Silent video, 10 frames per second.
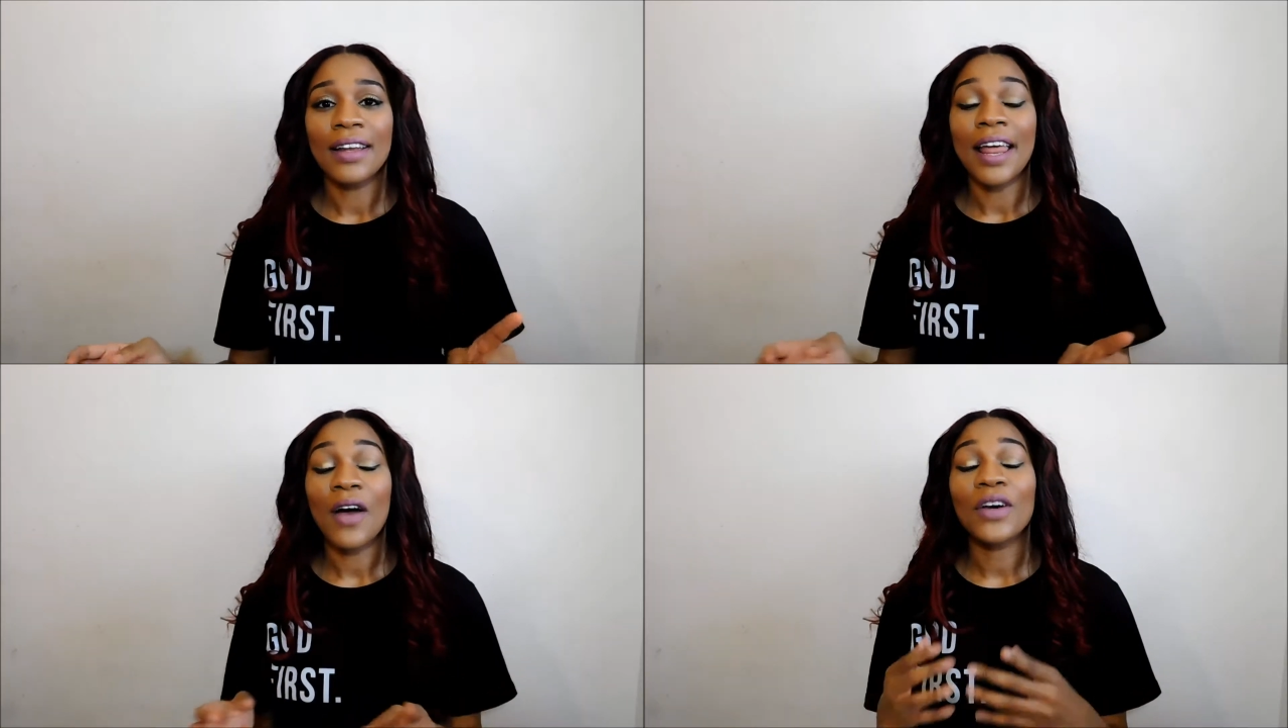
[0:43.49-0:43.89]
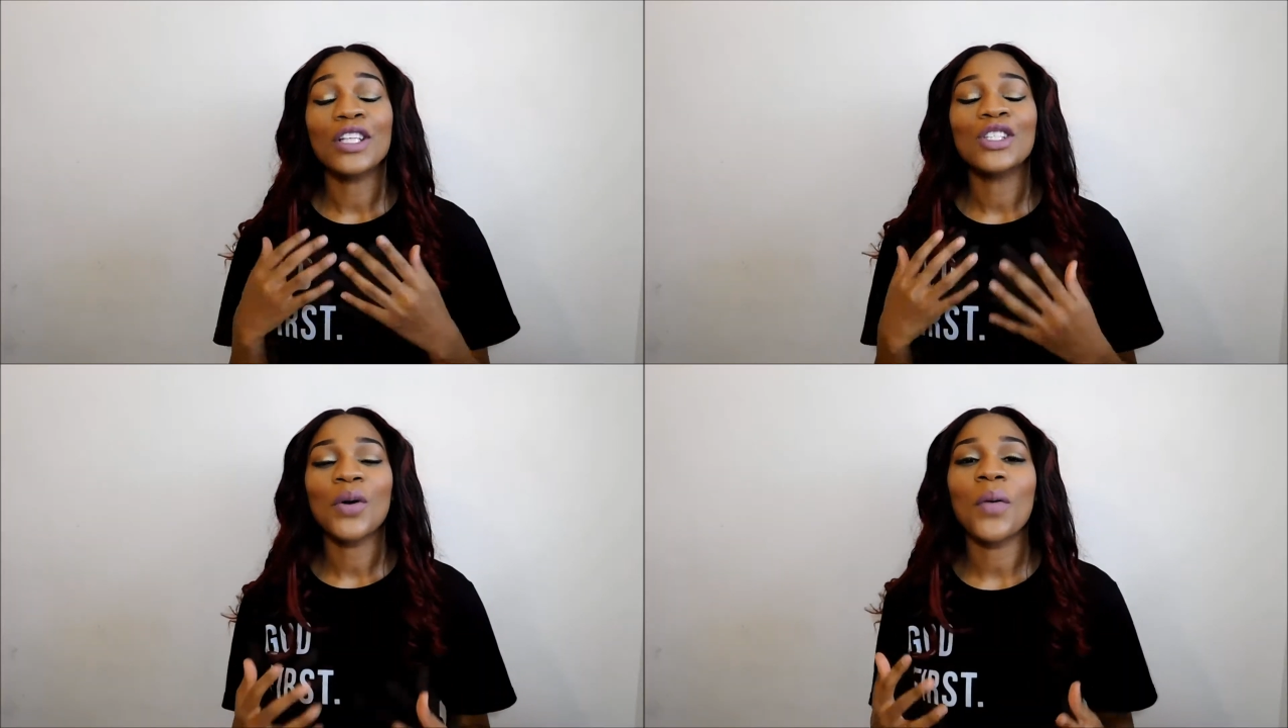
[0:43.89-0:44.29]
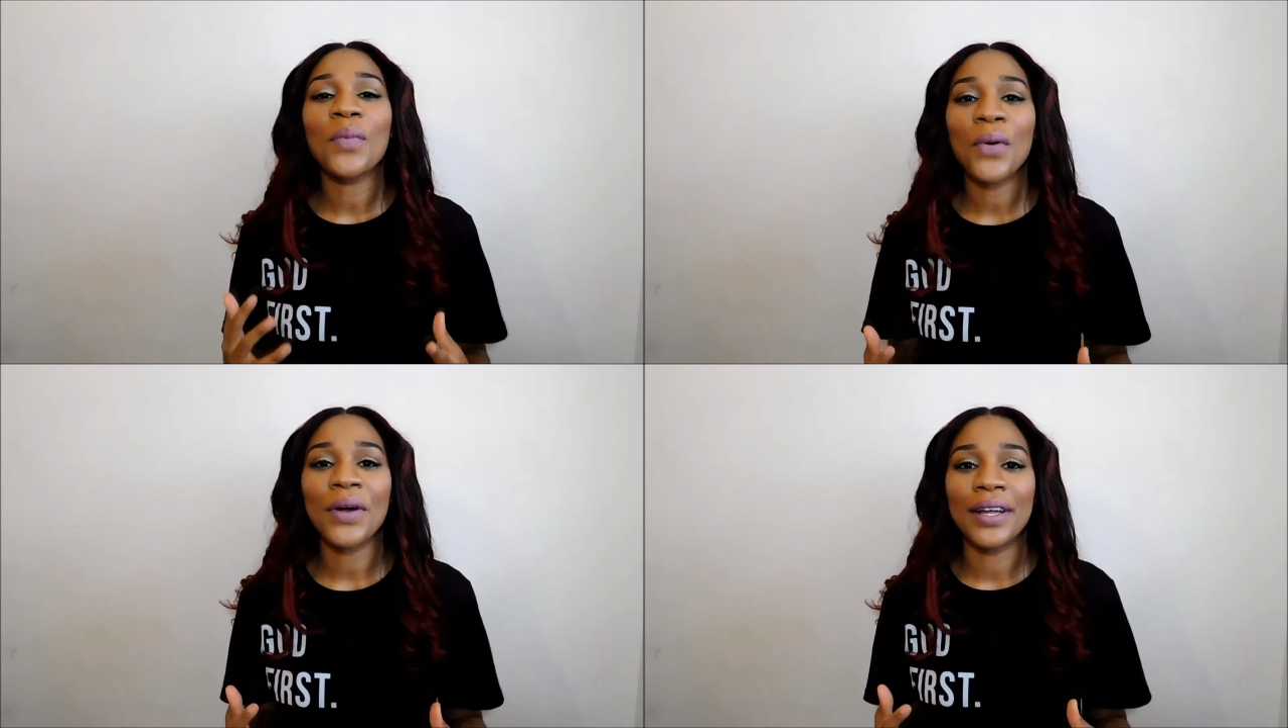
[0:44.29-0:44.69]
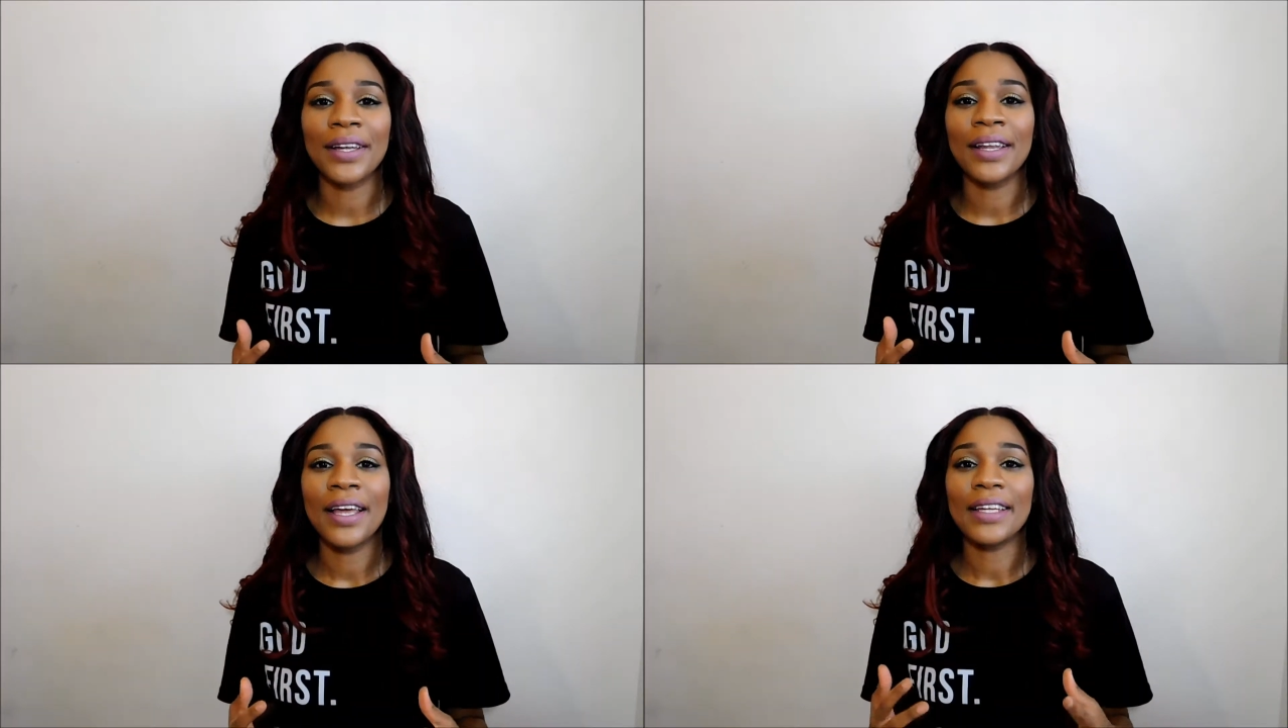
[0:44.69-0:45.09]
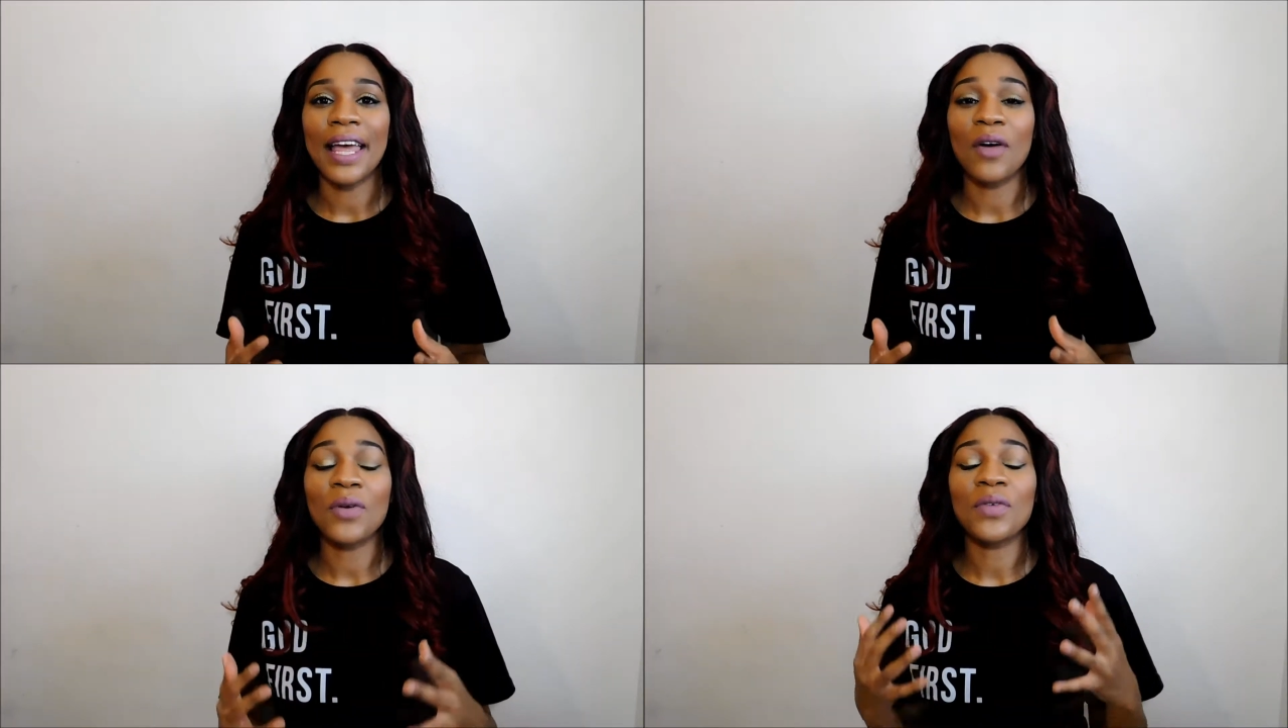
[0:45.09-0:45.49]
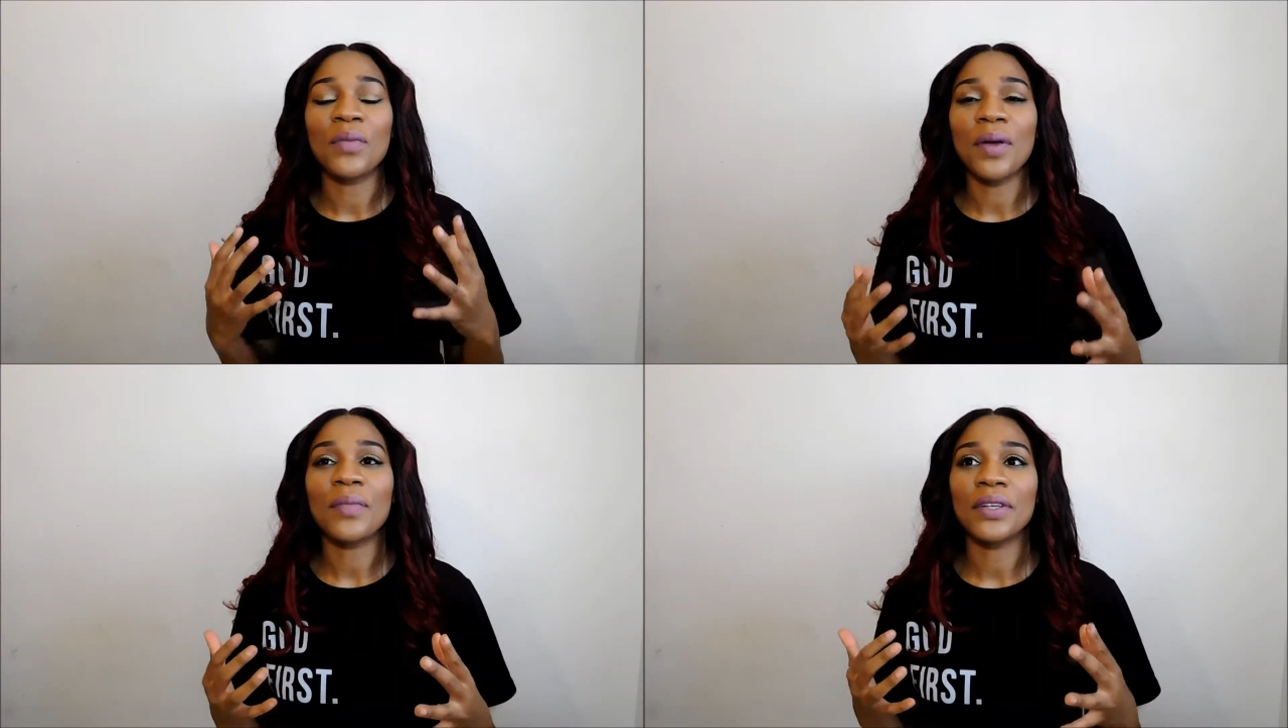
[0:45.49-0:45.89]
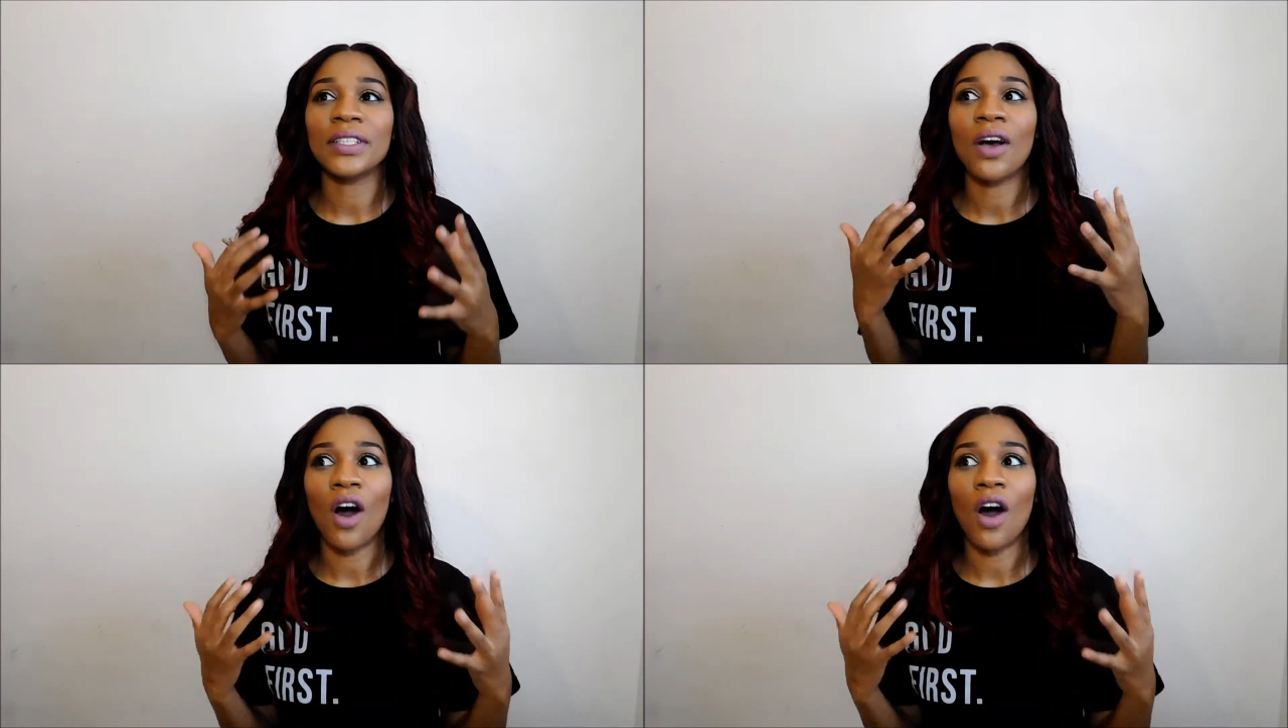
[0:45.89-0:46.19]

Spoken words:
Now, it is so important that we remember to